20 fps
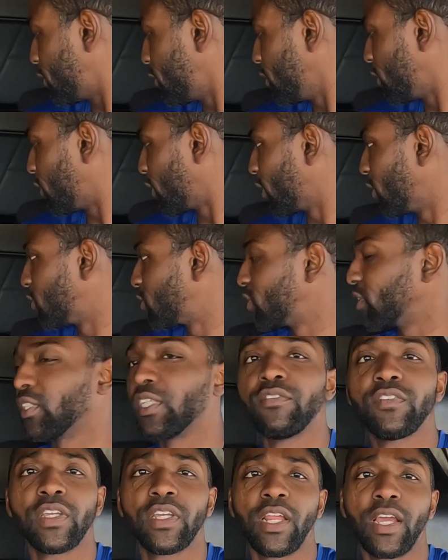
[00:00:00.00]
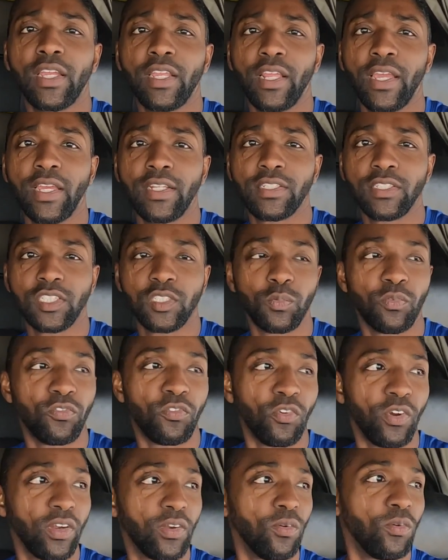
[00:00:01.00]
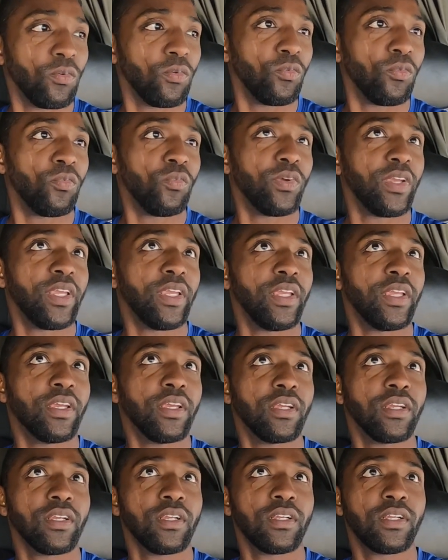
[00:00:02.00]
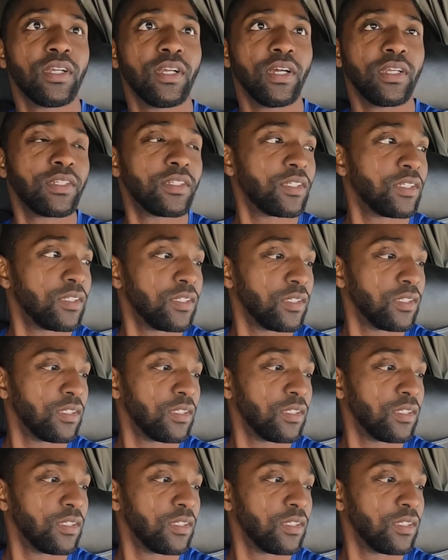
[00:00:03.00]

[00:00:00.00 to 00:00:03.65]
anything else significant I can add to this before we cut?